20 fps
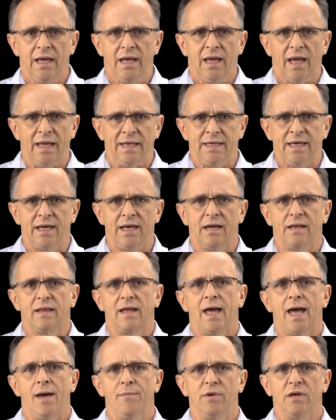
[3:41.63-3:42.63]
and get into the
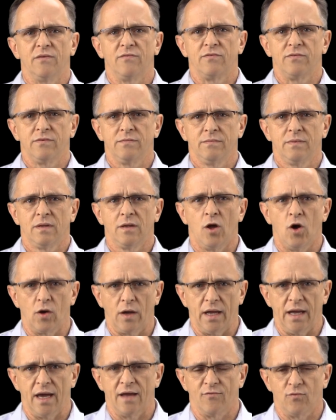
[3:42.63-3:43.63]
habit of
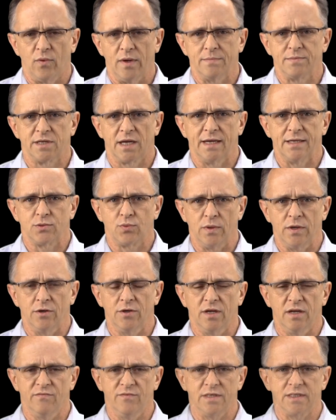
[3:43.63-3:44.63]
logging out of websites when you're
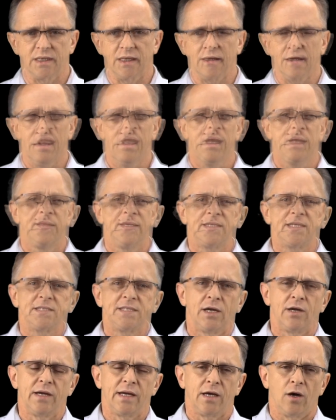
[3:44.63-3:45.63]
done visiting them. This is
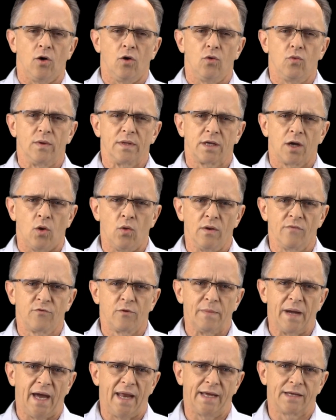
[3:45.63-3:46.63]
Terry Cole with Cole
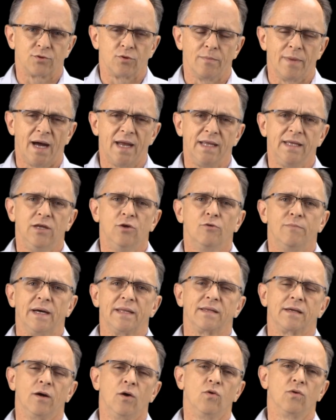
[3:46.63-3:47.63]
Informatics, reminding you
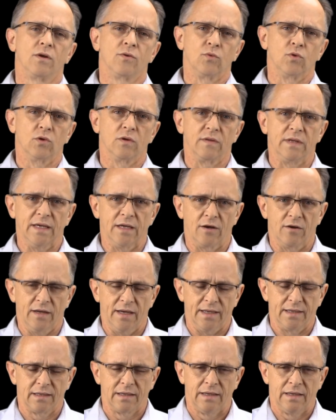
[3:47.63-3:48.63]
about the golden rule of the
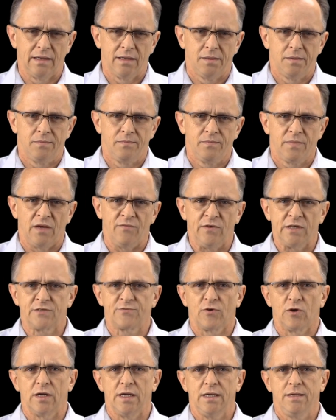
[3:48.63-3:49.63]
internet. If it's
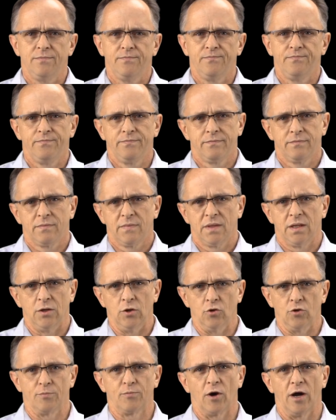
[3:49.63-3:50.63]
free,
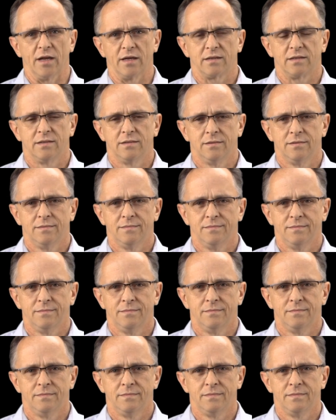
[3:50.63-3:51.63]
you're the product.
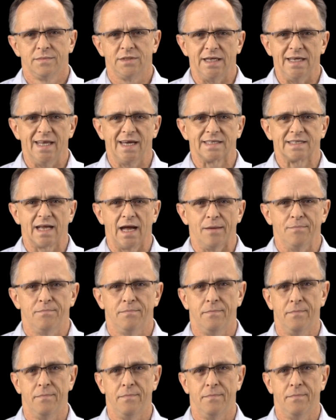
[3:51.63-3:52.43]
See you next time.